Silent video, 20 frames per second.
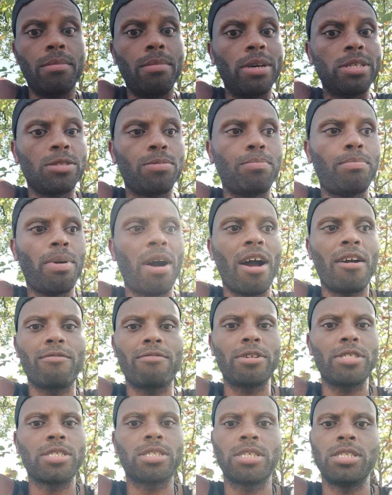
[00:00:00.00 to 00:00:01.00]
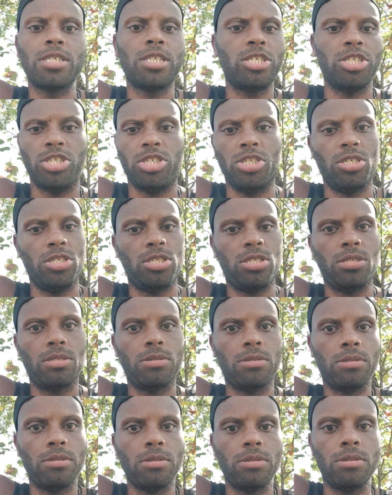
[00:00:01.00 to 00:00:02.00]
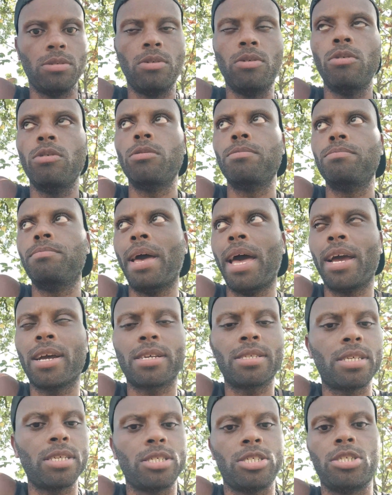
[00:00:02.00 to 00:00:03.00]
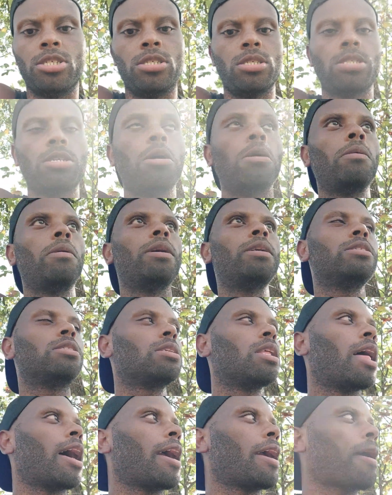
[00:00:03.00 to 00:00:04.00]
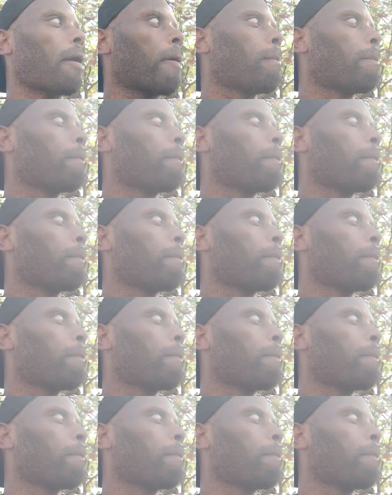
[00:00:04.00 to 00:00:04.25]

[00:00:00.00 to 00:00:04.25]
most impoverished conditions or bad conditions. So it's like,